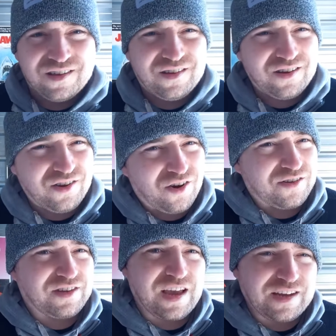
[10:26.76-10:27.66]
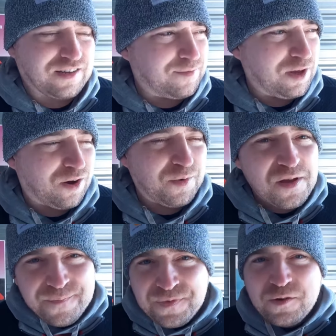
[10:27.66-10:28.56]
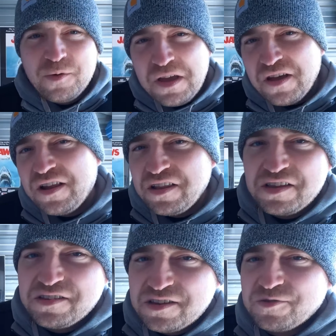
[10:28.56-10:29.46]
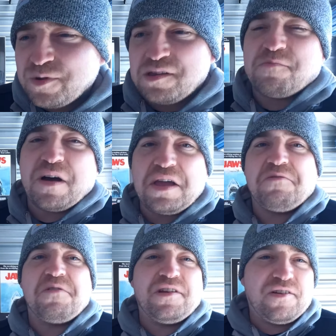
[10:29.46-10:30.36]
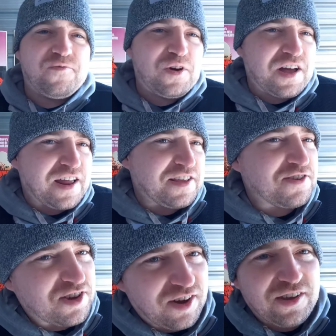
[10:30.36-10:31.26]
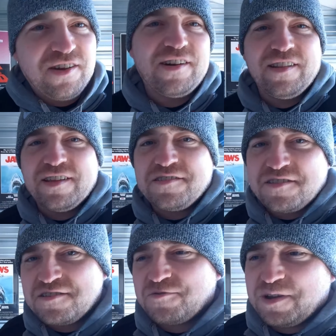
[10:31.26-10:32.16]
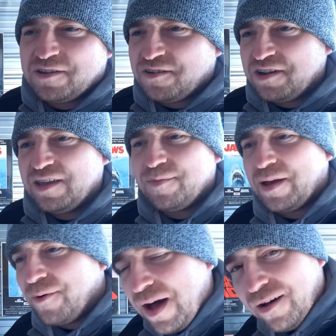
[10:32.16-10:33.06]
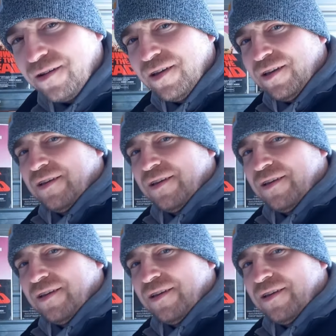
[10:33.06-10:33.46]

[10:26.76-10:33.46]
You're all texting me all week. What are you going to list this week, Mike? What, what kind of junk you going to list this week on eBay? Well,